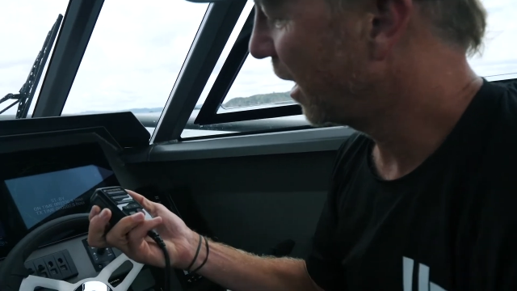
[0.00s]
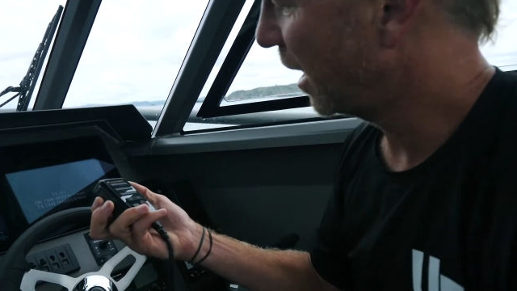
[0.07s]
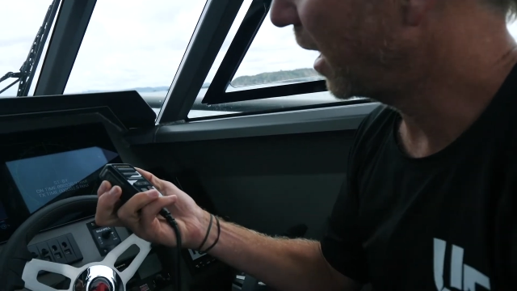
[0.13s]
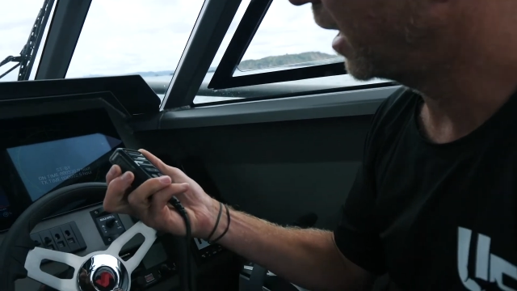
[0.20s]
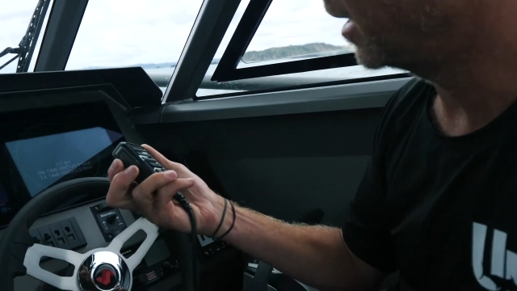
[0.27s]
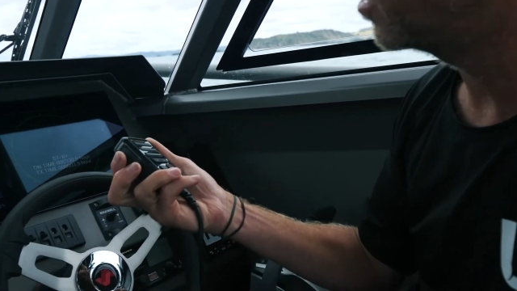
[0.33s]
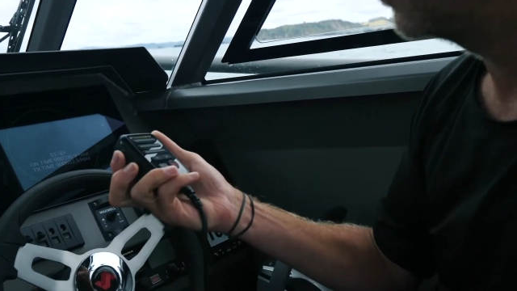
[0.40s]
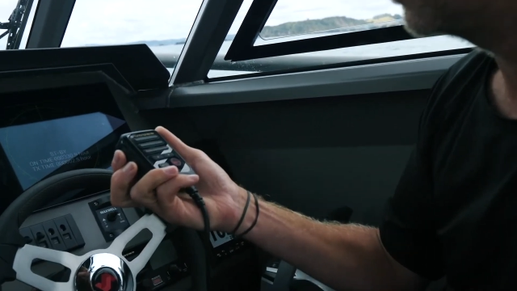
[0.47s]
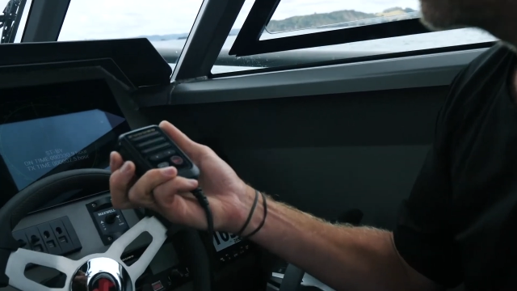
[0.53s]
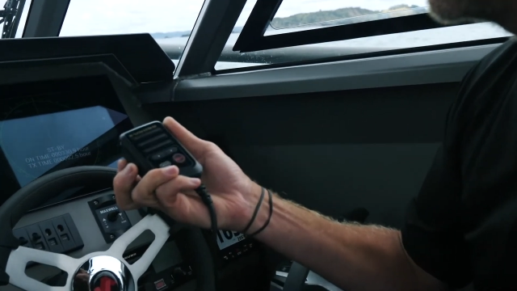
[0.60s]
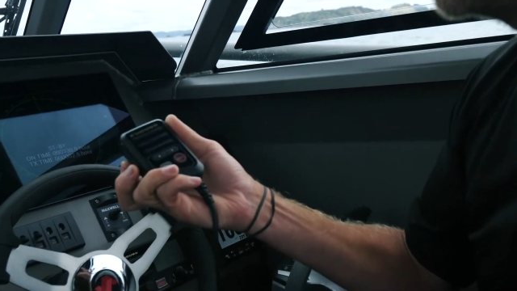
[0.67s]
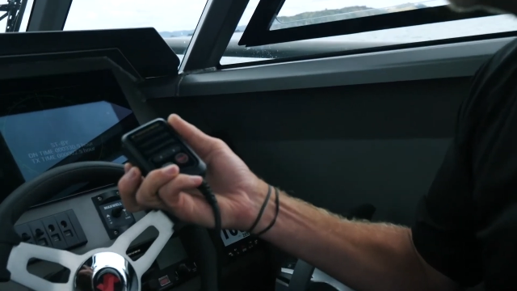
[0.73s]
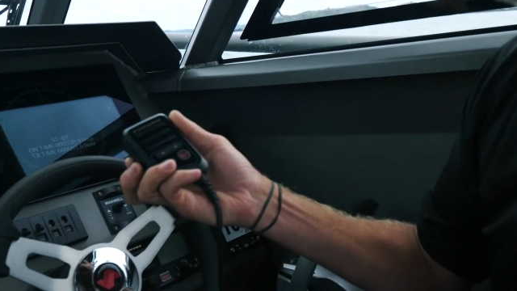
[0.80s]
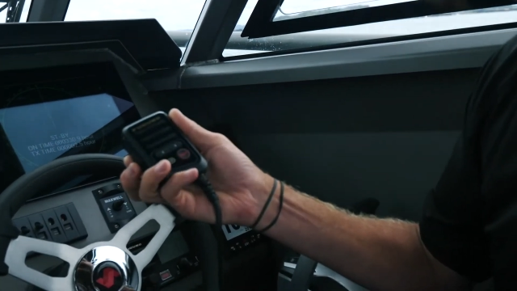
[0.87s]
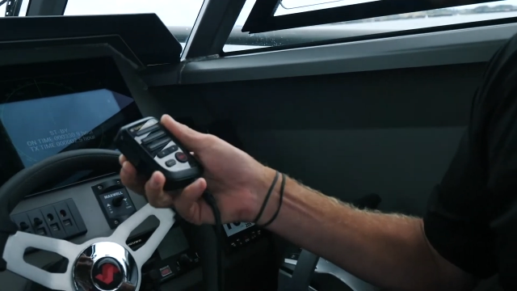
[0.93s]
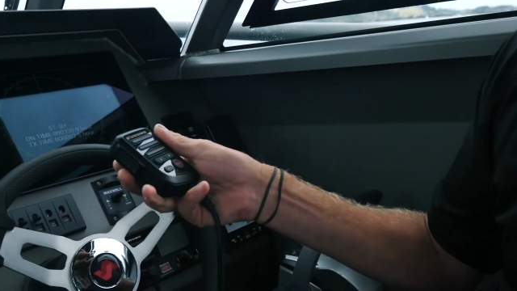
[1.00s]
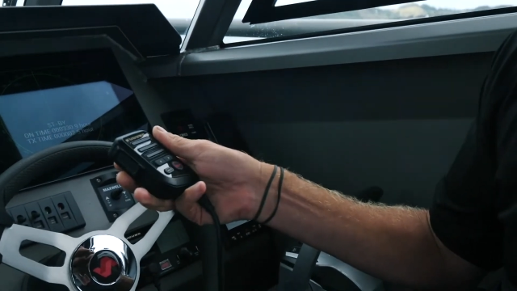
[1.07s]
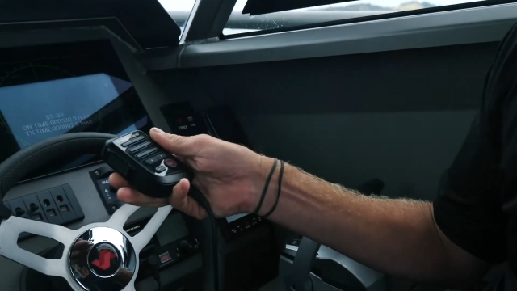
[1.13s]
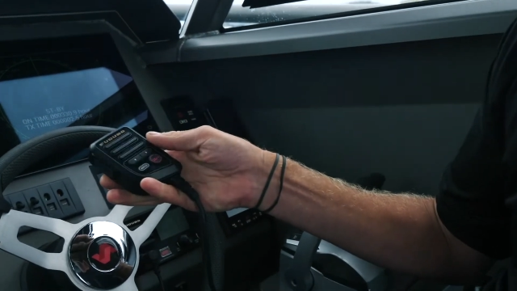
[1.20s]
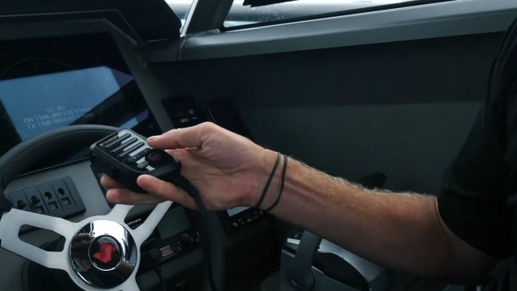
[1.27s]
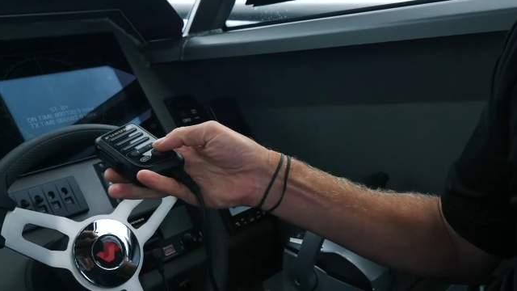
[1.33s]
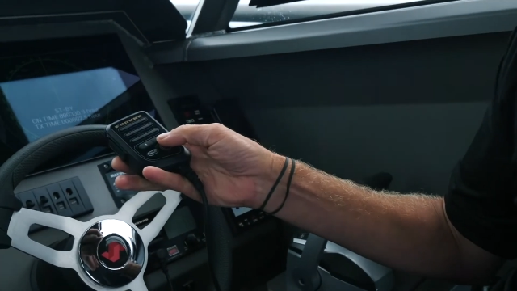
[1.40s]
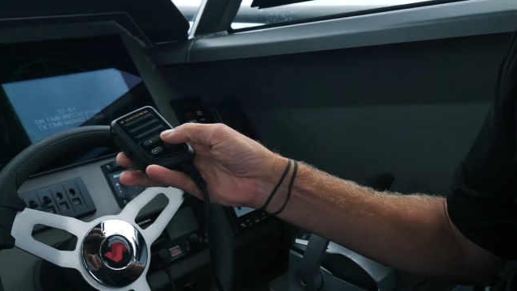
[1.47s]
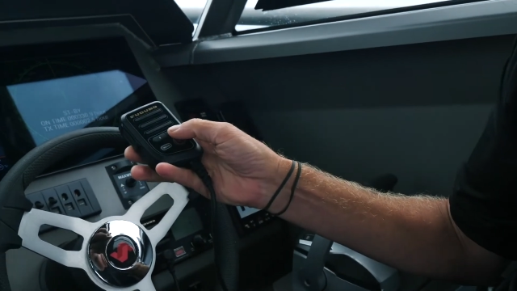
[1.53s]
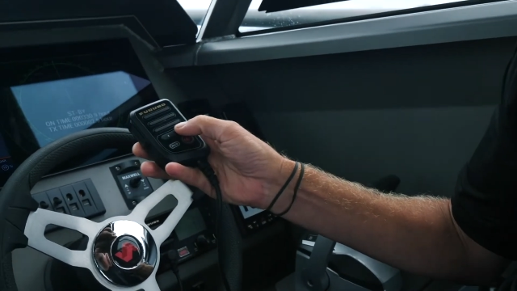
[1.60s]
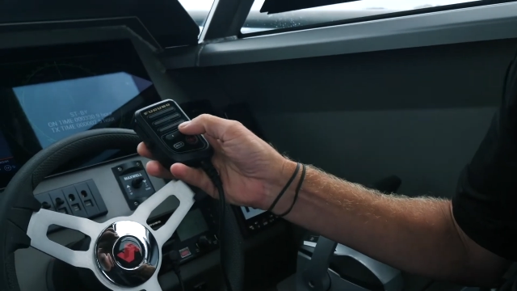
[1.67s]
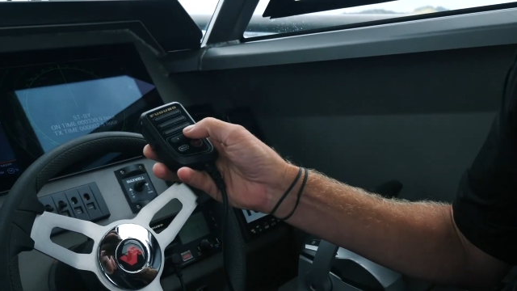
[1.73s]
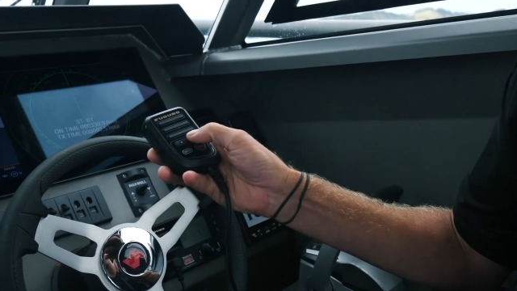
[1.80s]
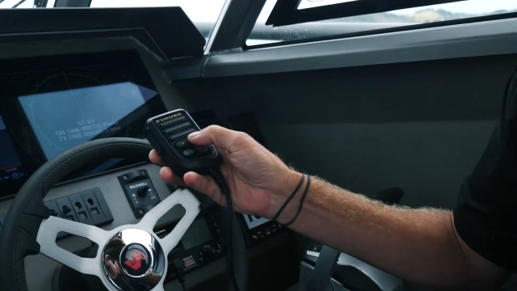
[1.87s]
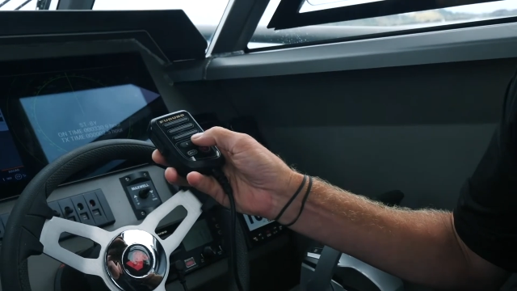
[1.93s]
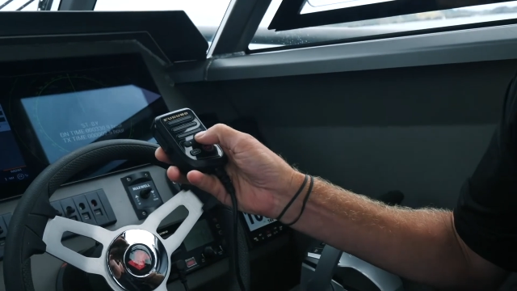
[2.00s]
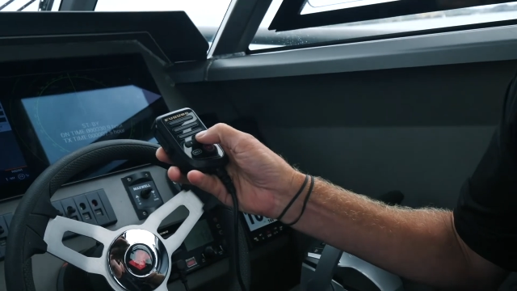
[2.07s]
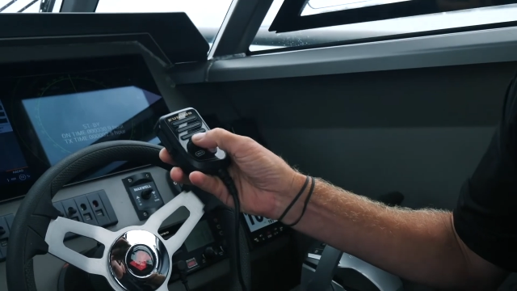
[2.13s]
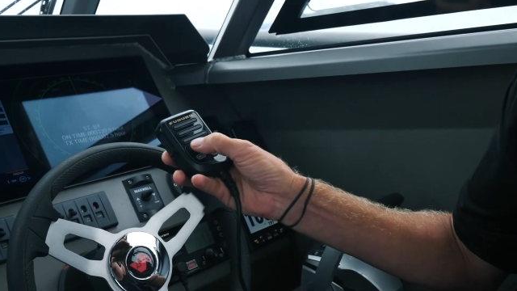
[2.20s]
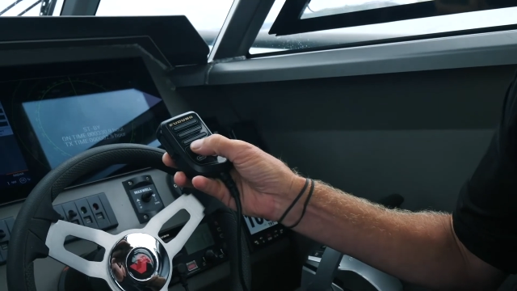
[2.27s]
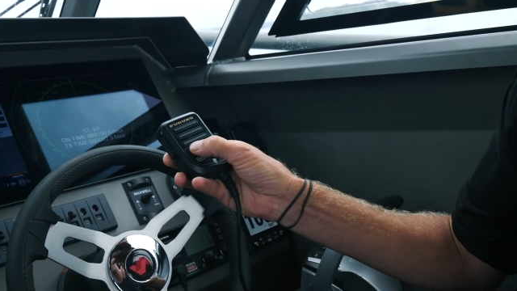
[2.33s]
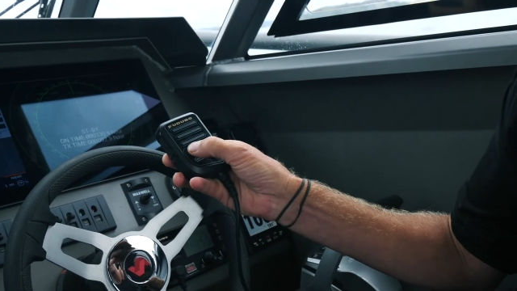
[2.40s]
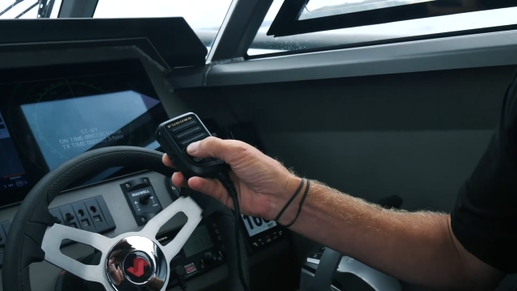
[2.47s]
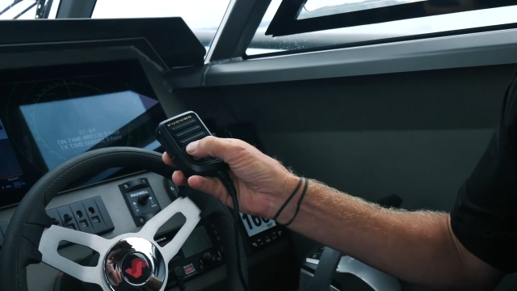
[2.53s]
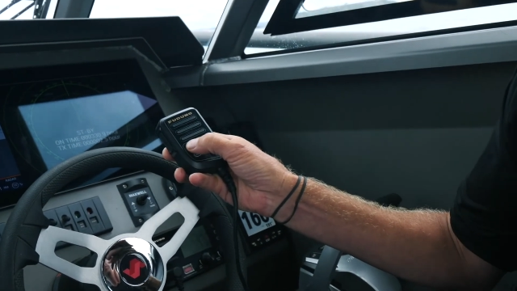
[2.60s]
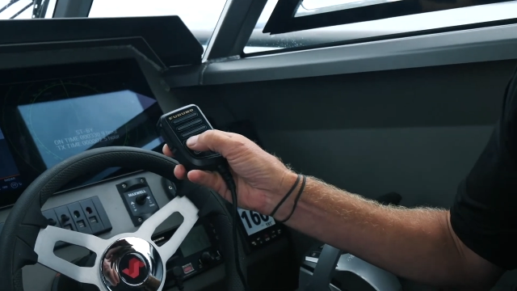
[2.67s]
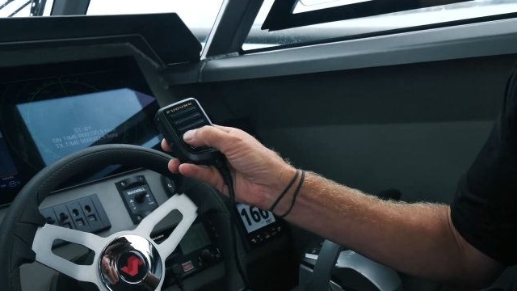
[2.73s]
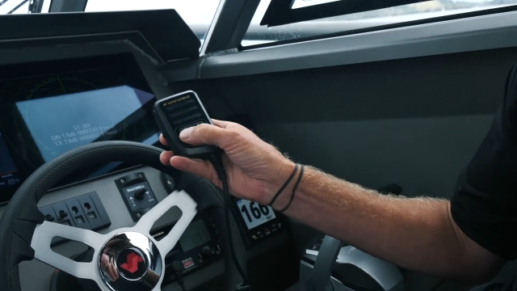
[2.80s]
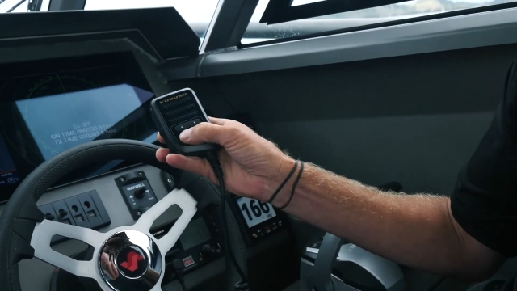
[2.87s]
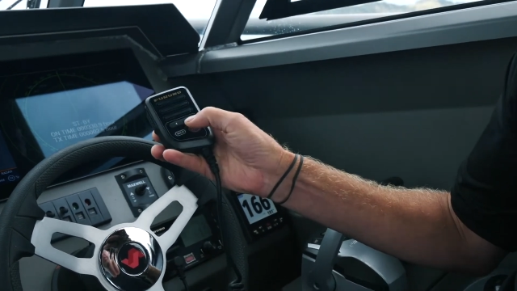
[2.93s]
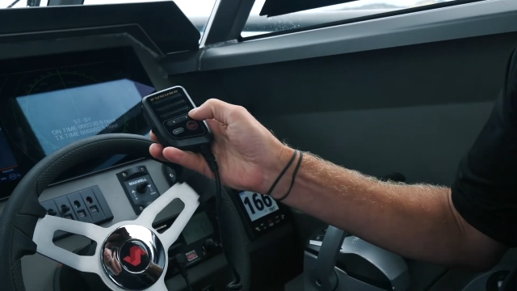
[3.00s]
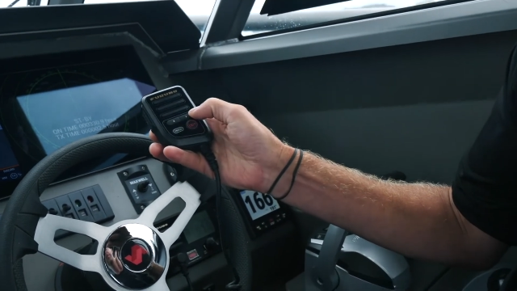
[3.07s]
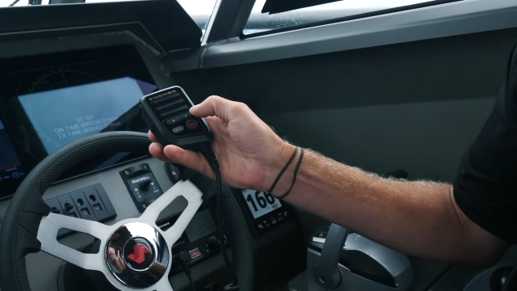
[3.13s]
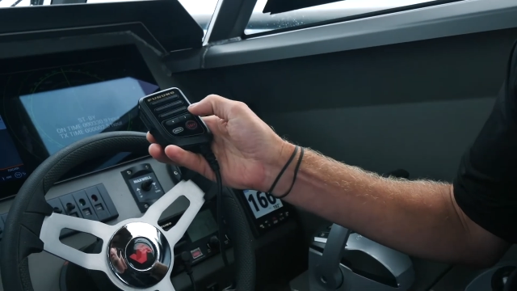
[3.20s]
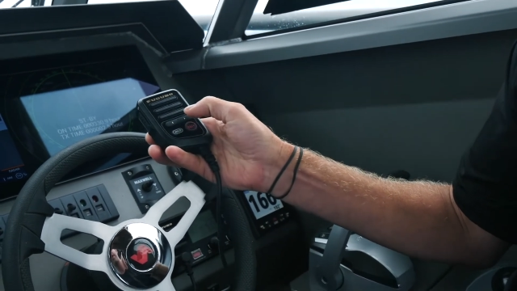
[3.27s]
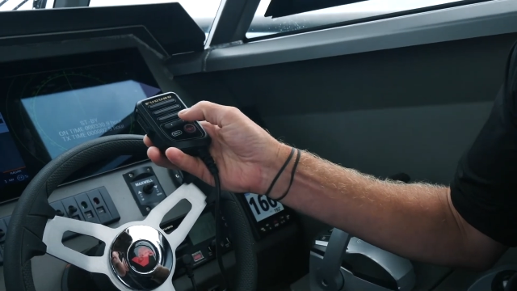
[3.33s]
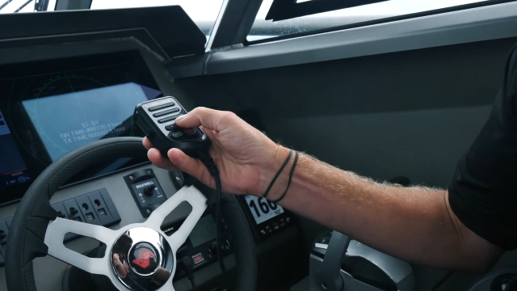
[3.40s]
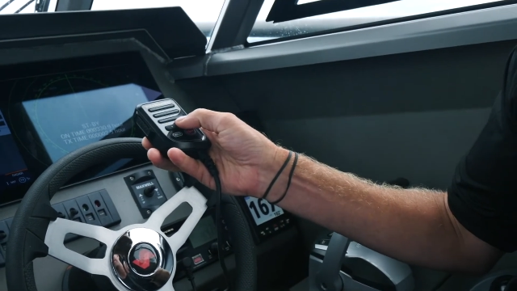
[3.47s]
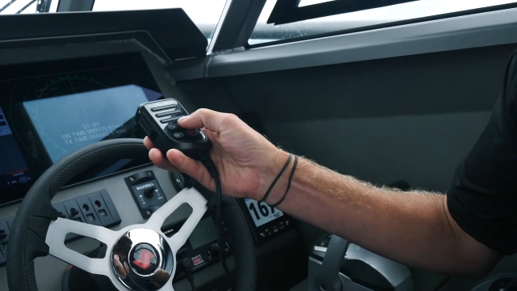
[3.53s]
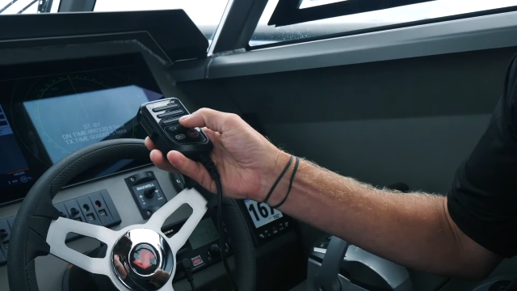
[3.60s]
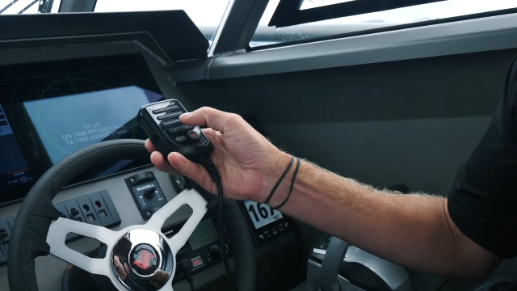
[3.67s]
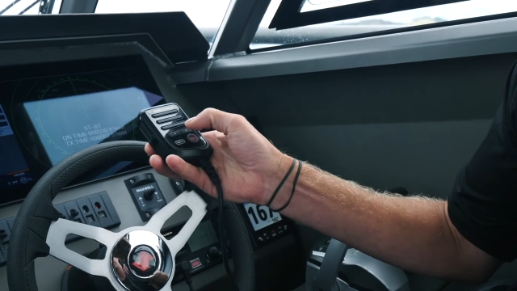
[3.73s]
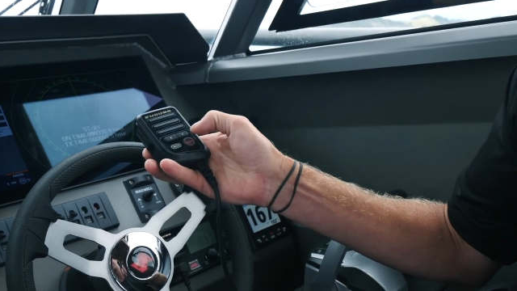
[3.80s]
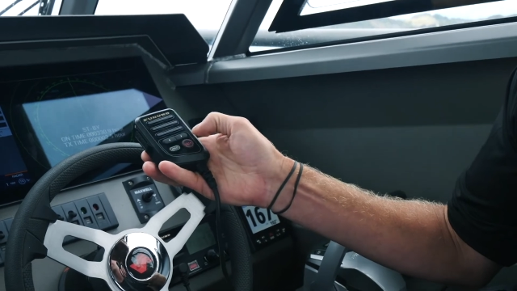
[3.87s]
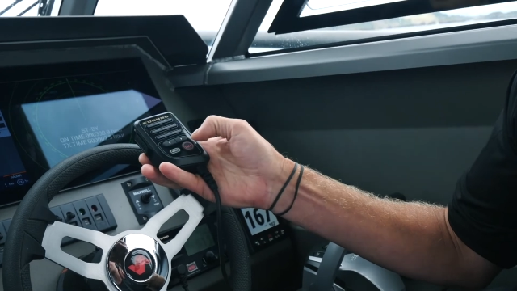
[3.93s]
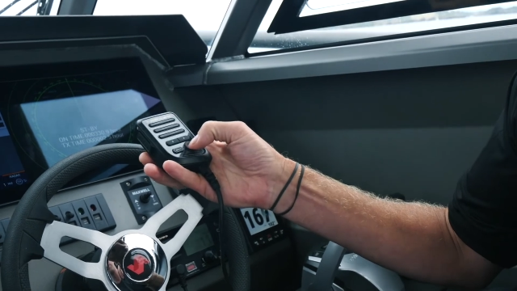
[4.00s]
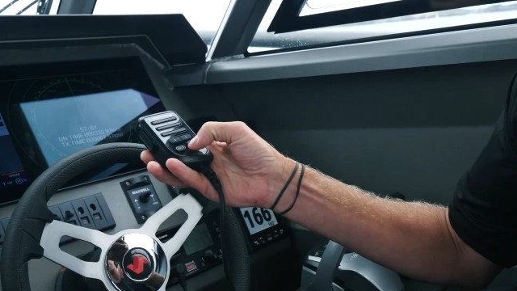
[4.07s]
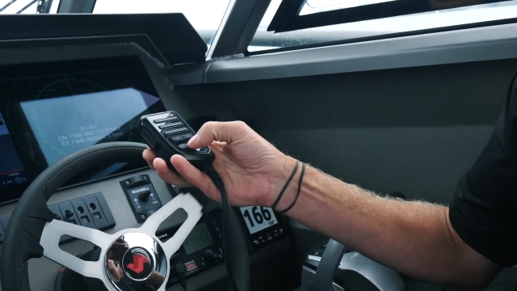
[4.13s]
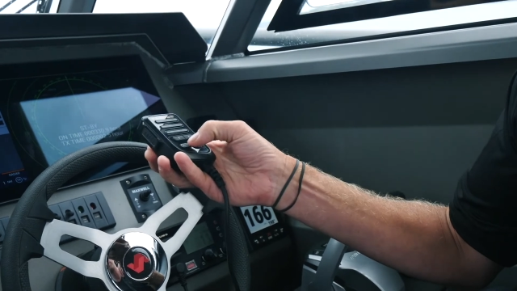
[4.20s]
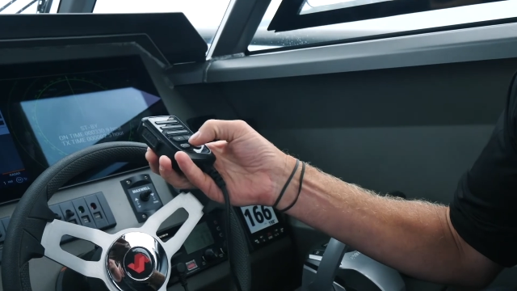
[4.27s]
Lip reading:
Nobody's mouth can be seen.